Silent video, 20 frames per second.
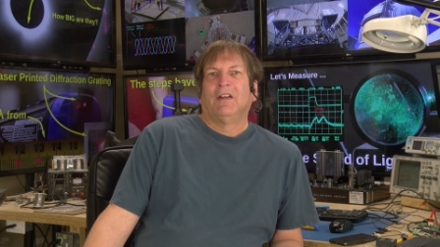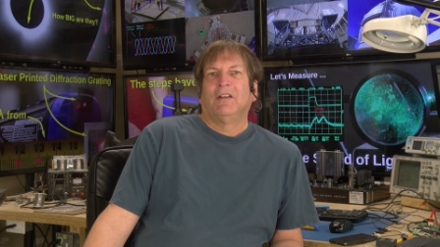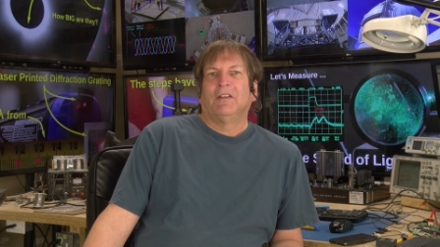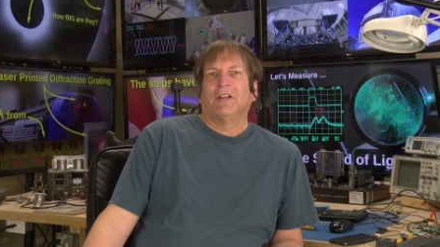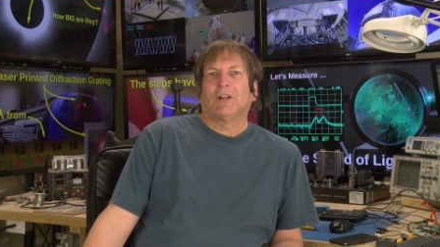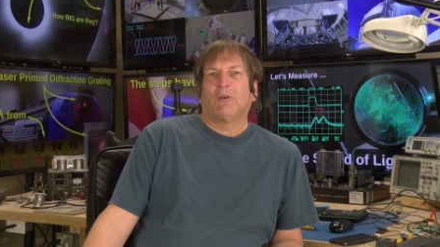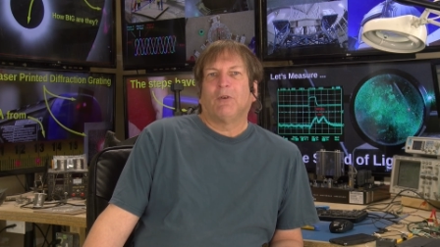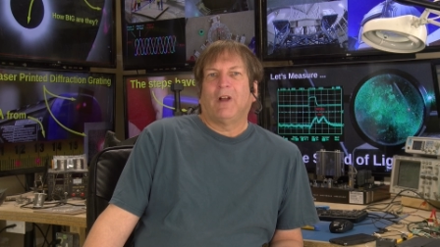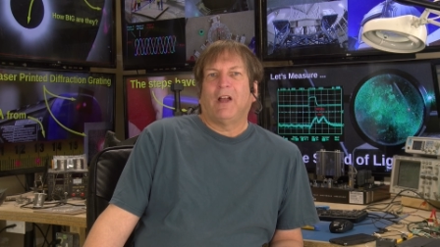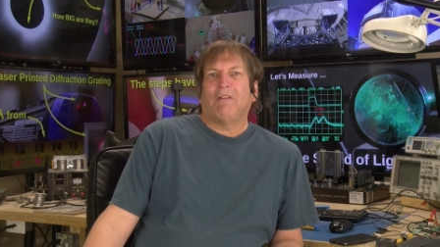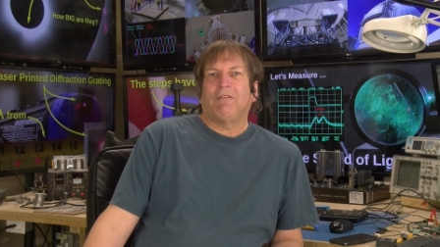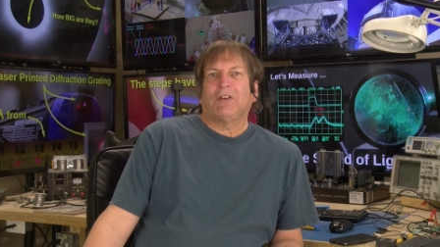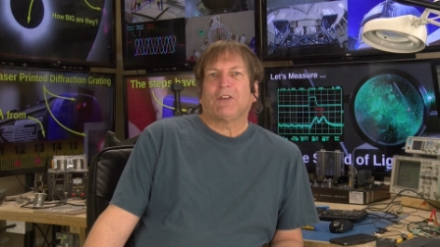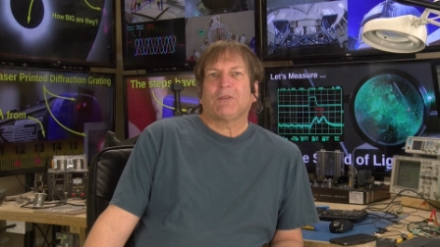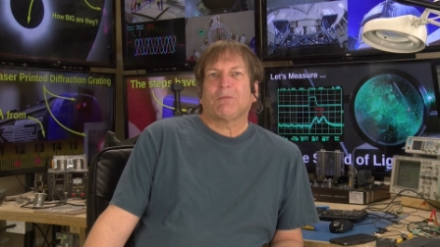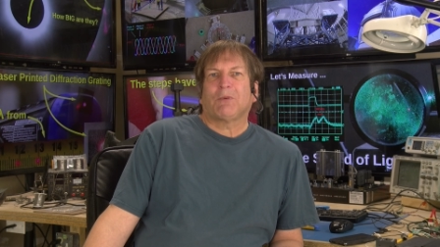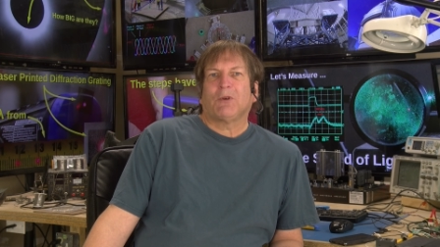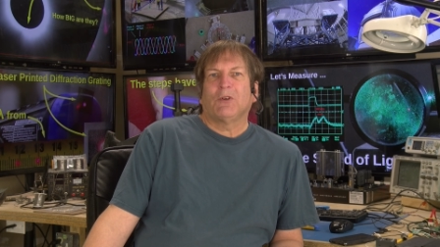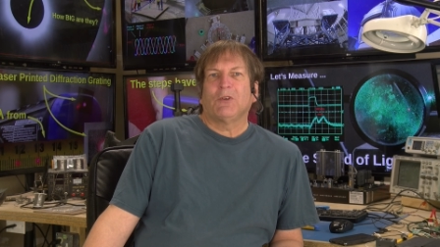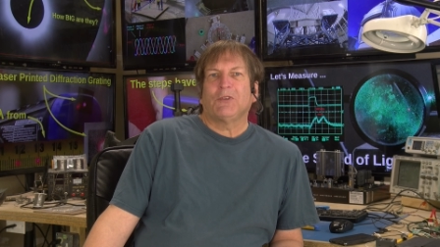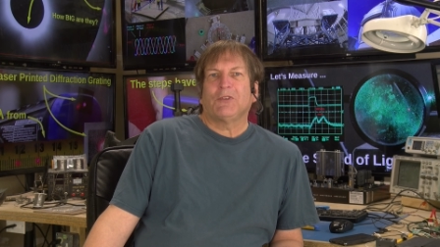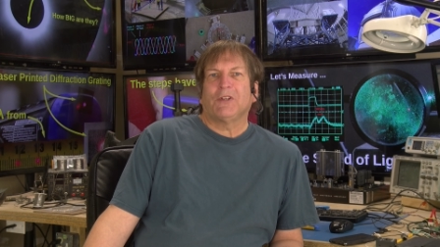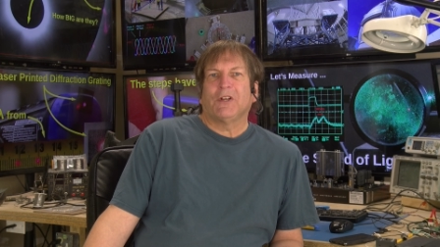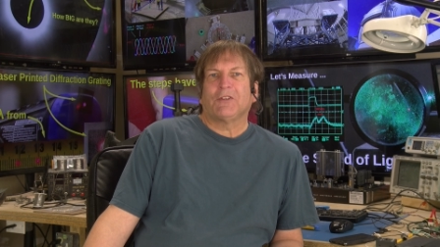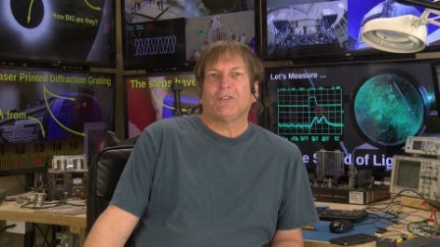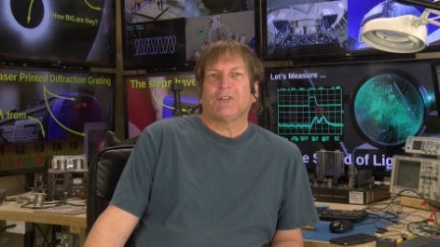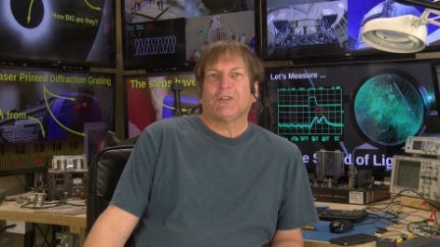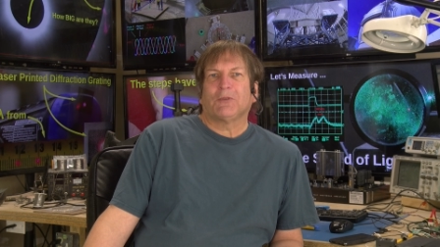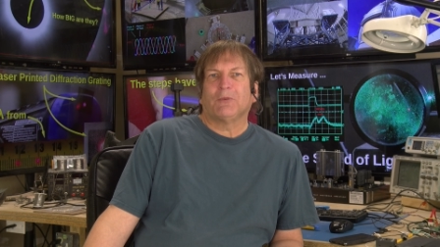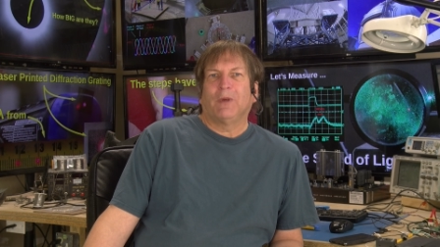The graphics
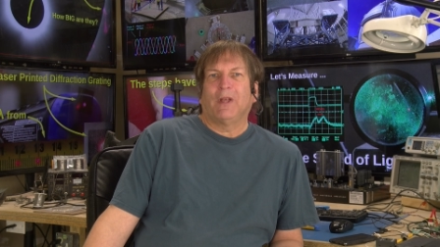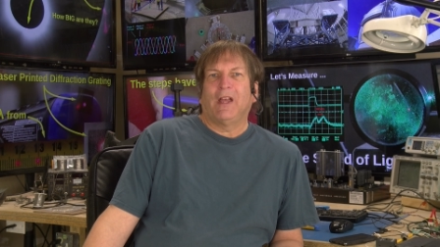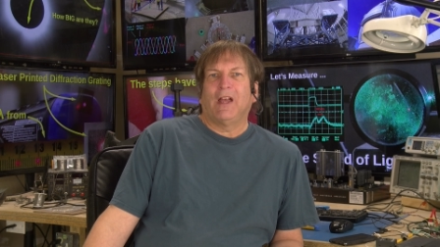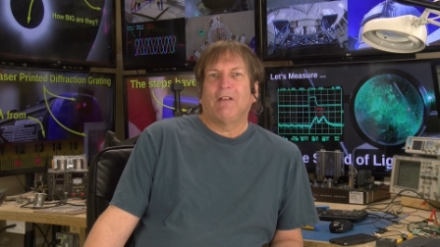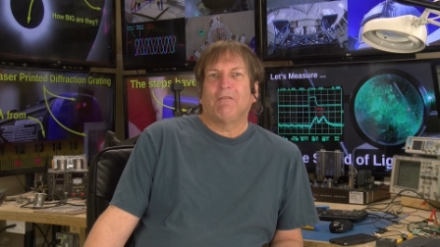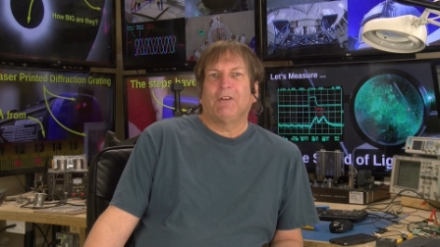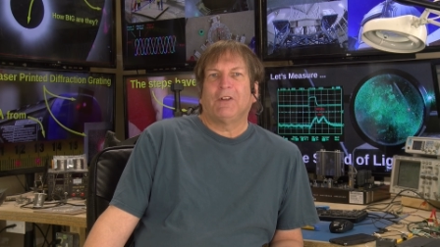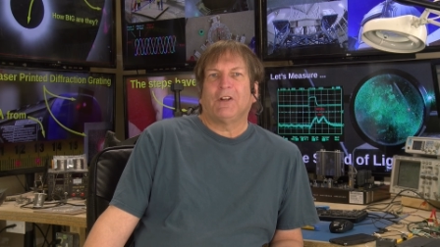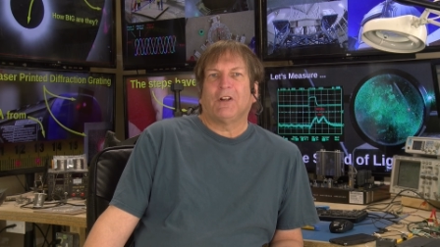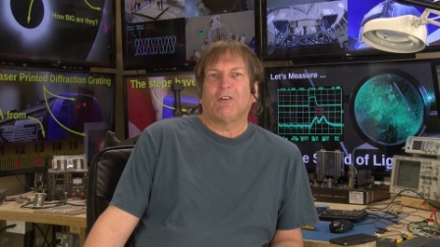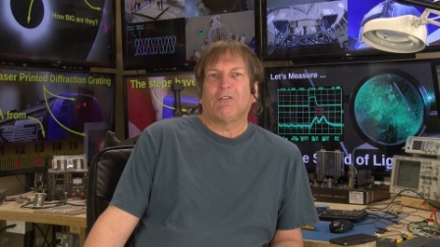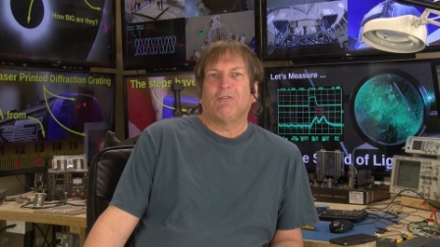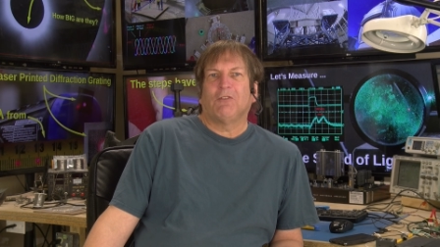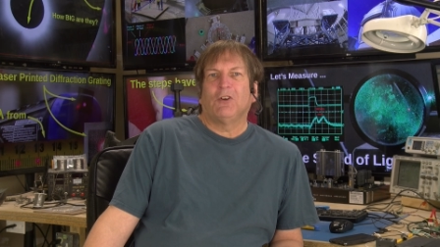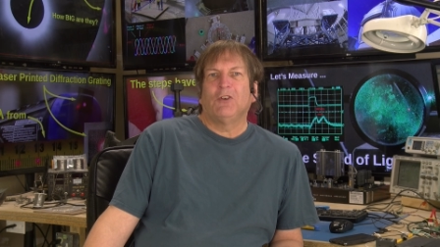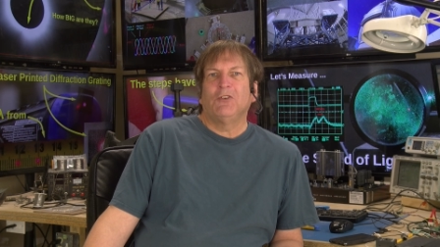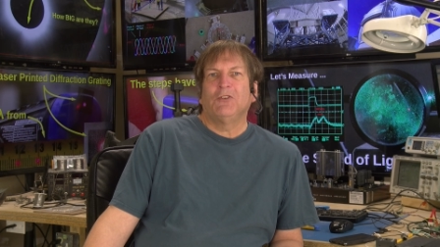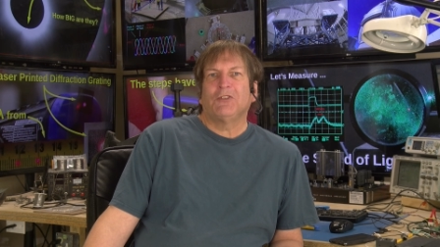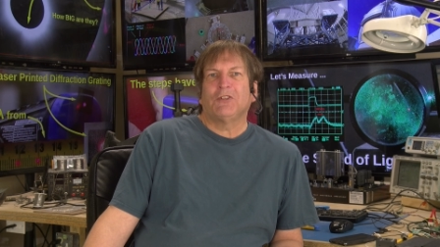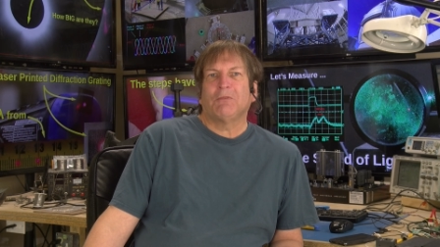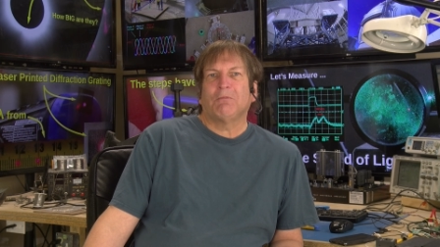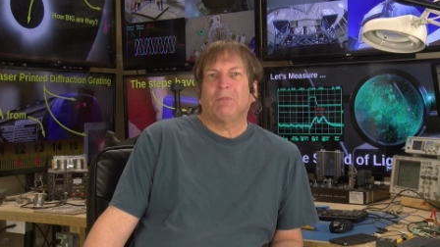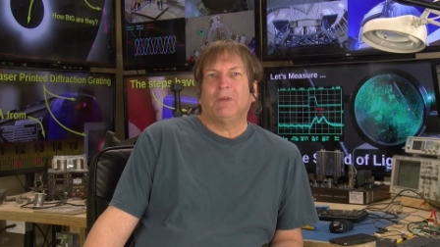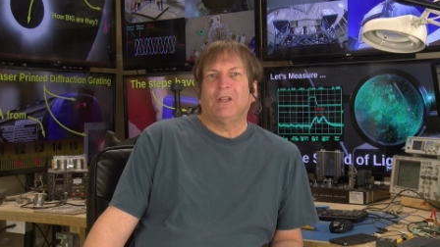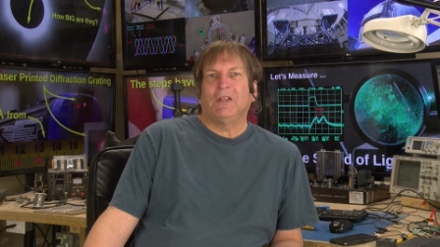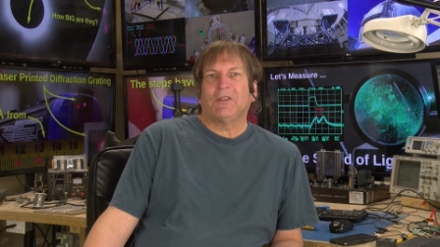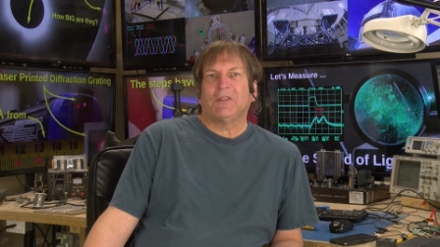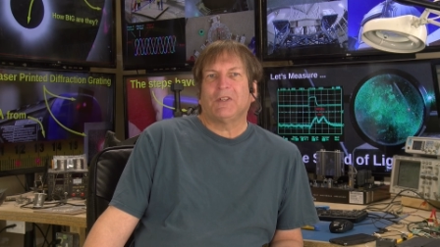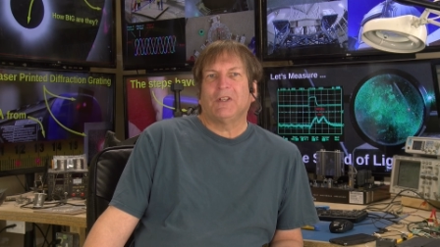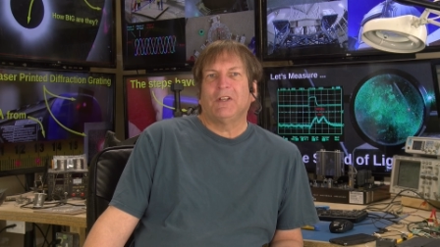processors we have in our phones and
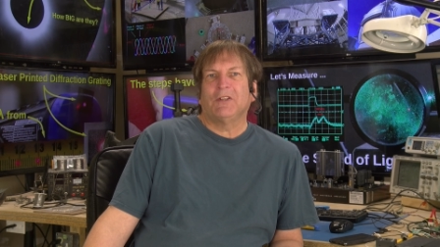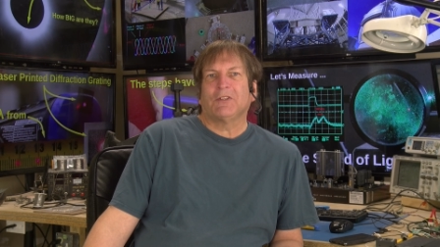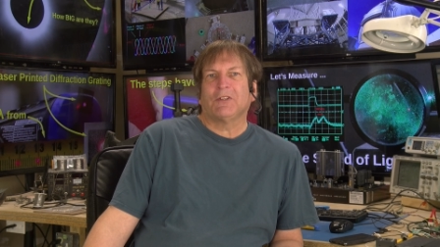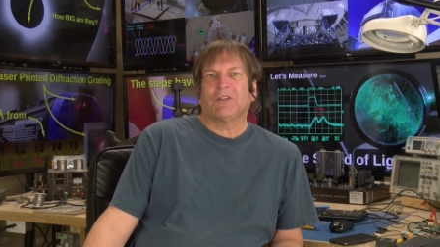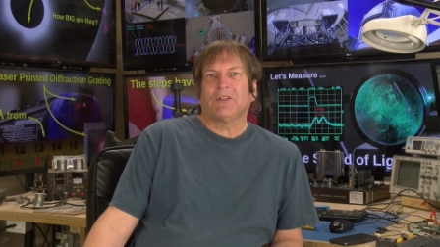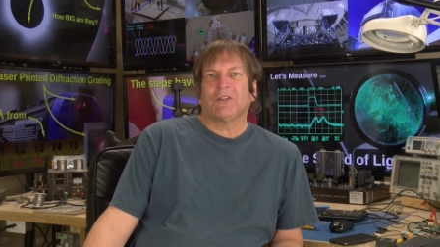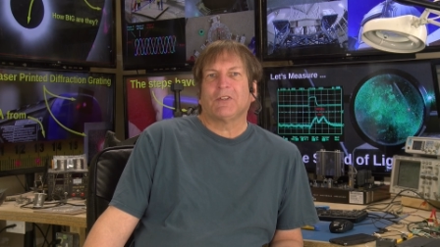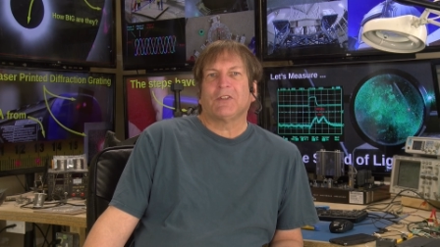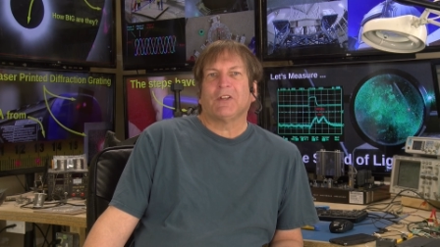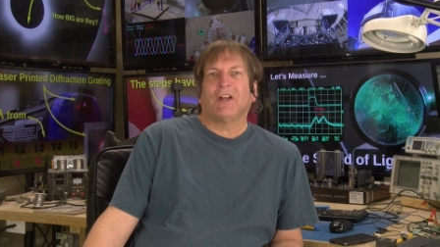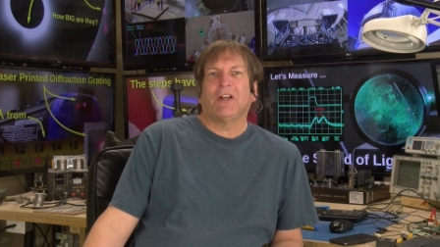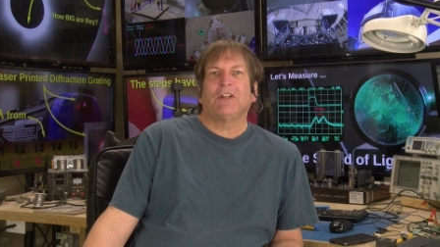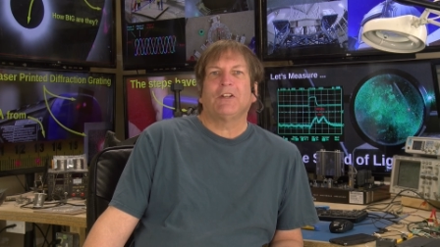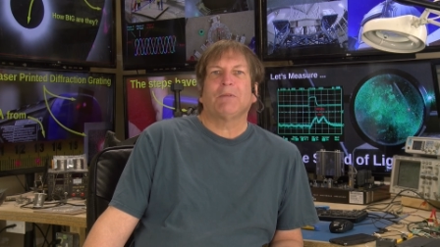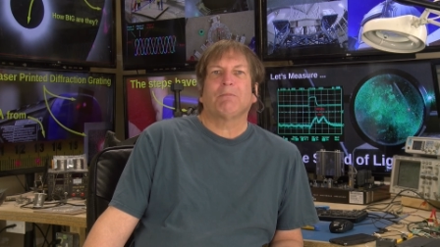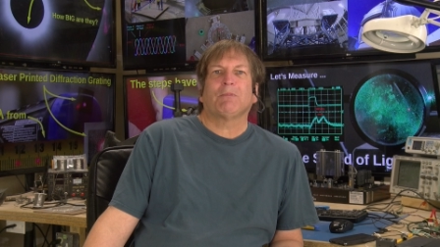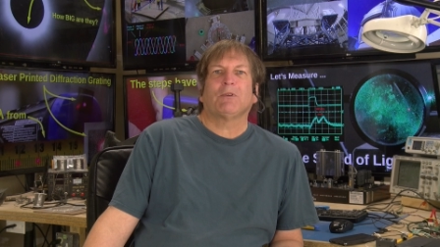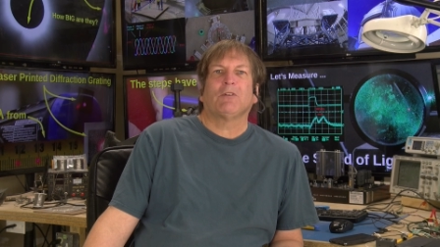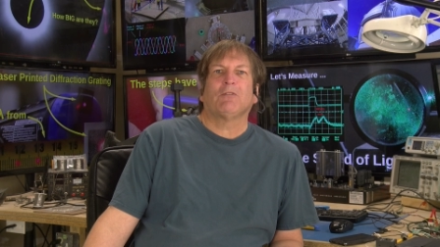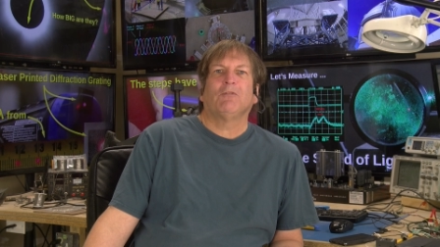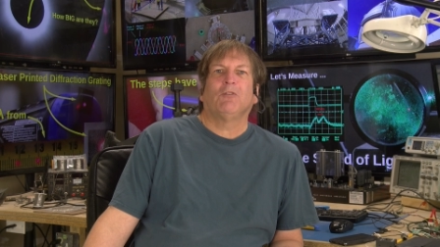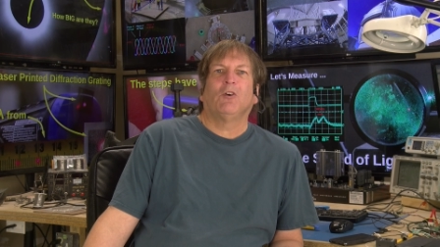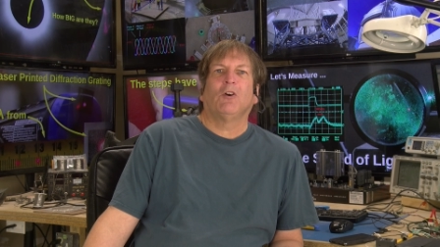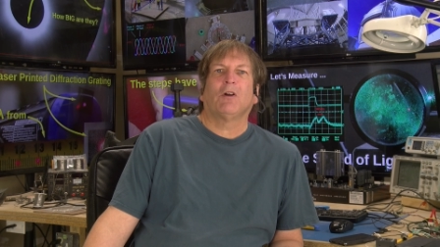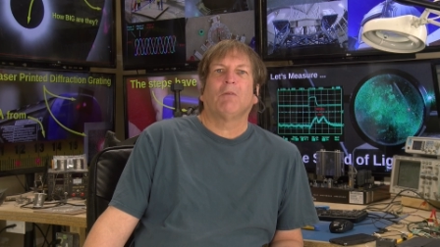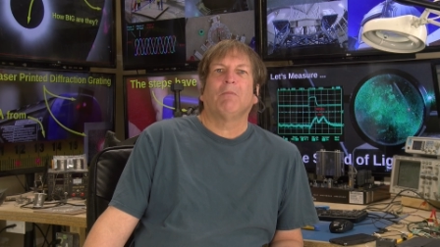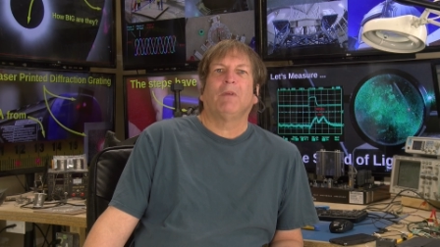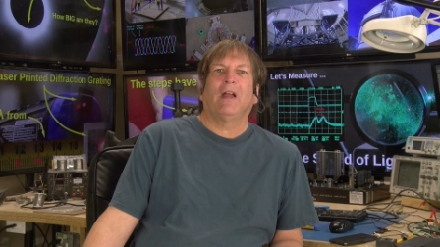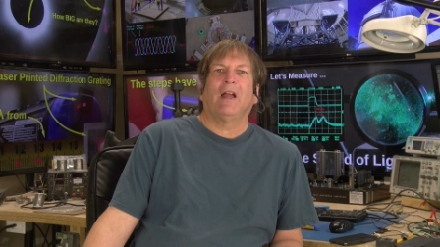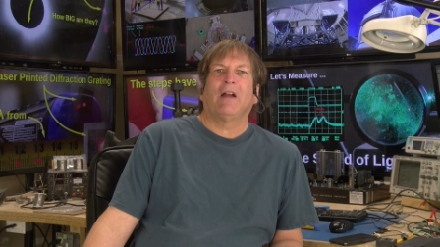PCs are designed to
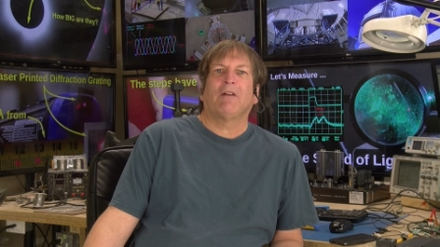perform